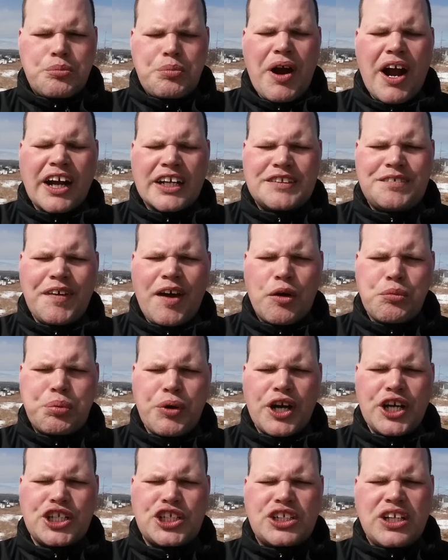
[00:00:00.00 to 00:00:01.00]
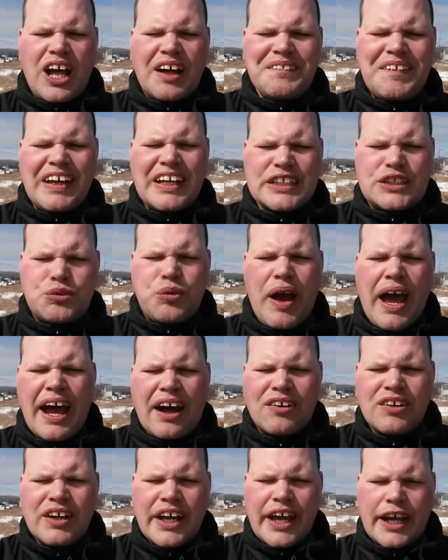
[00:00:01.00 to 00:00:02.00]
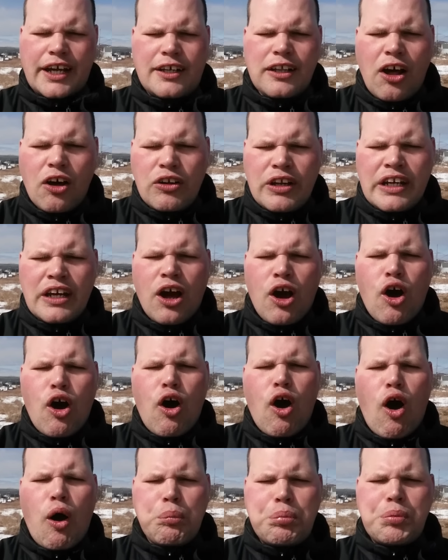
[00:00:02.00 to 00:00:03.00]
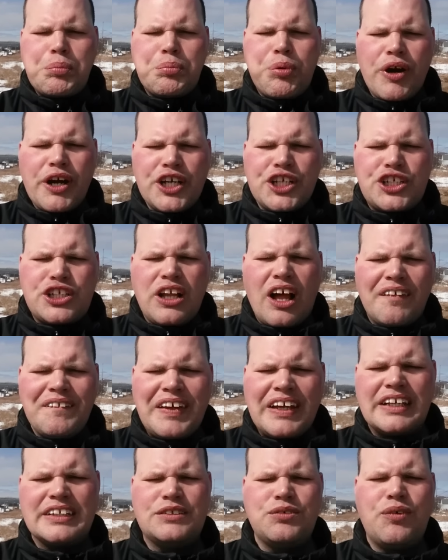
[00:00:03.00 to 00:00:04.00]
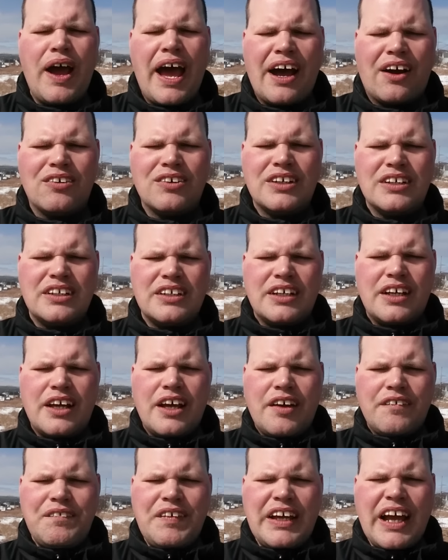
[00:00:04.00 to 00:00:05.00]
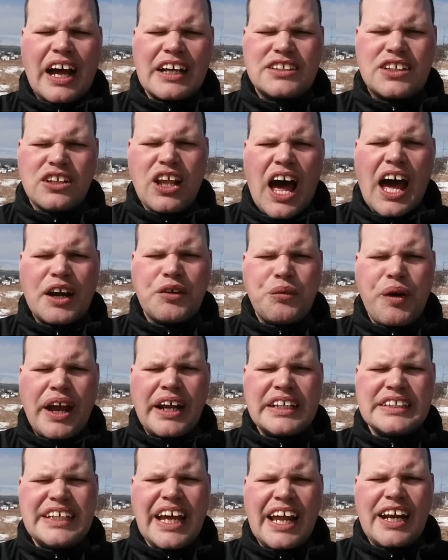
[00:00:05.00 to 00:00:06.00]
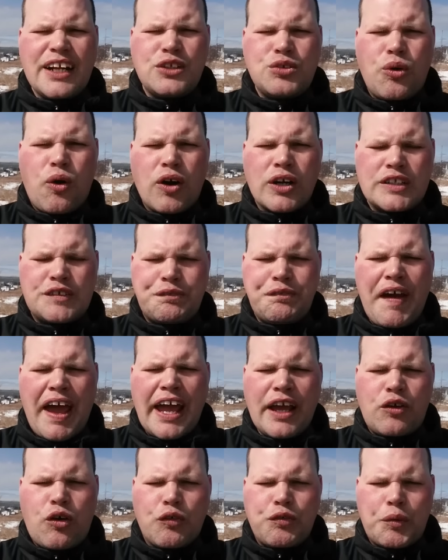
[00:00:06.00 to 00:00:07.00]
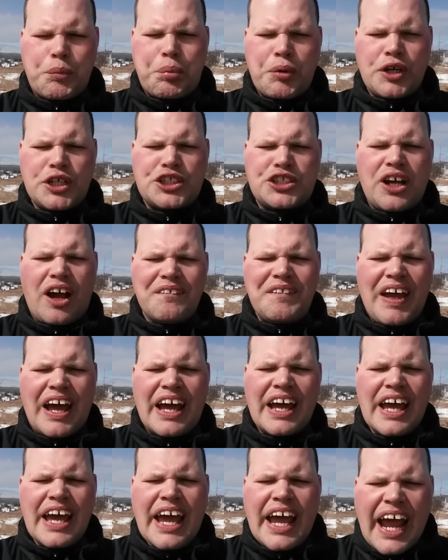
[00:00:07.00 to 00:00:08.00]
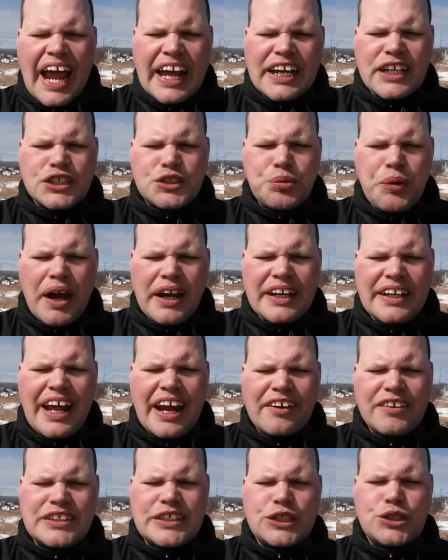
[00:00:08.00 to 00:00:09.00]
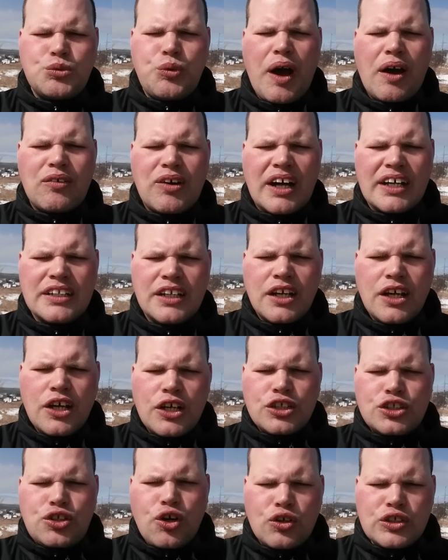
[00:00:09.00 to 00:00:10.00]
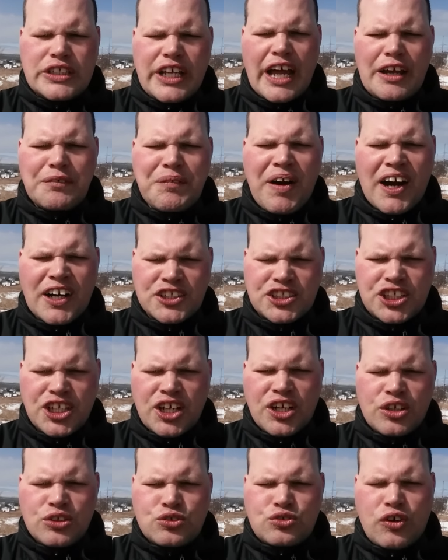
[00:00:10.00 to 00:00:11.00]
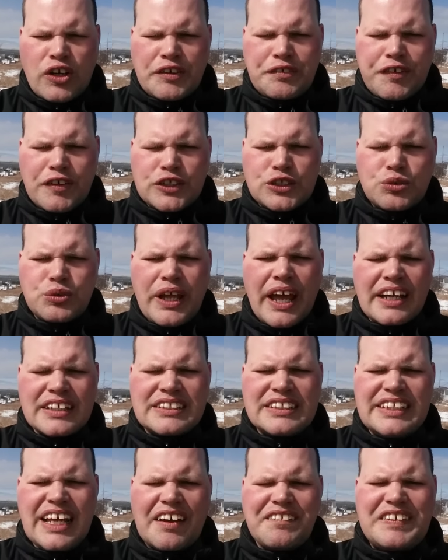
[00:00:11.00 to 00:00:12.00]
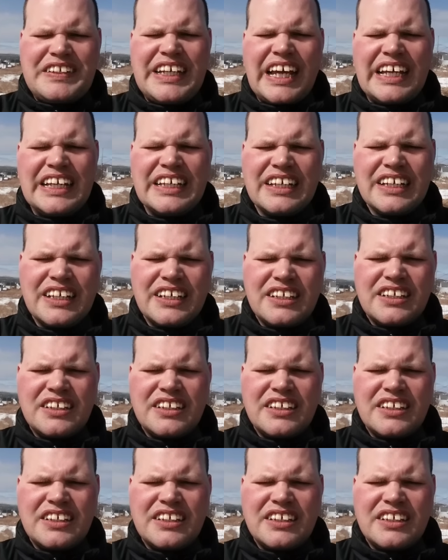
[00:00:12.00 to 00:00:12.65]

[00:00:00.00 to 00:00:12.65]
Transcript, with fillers: Parksville, British Columbia as well, including Hope, British Columbia as well. Because a lot of rain is headed towards Vancouver, British Columbia and its surrounding areas as well on Tuesday, March 21st, 2017.